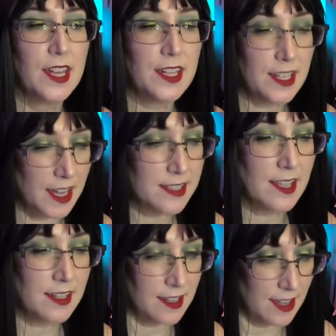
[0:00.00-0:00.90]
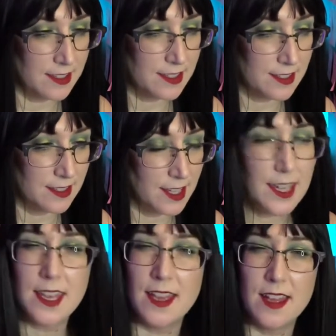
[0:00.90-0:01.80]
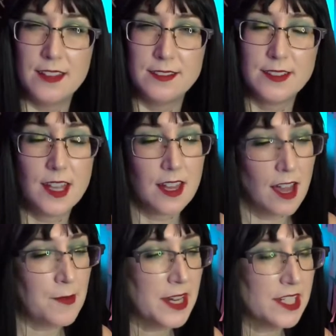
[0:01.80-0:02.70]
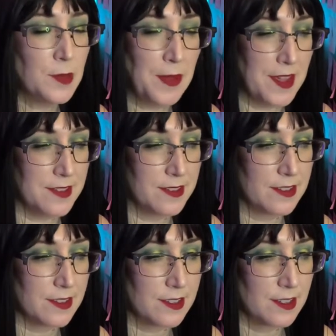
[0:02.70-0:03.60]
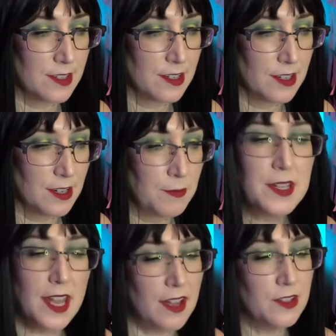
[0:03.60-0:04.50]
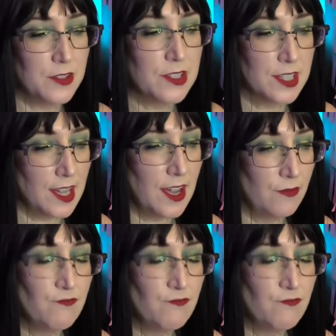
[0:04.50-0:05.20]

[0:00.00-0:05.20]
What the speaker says: Yes and yes, it can. I mean, it depends. But yeah, usually, yeah.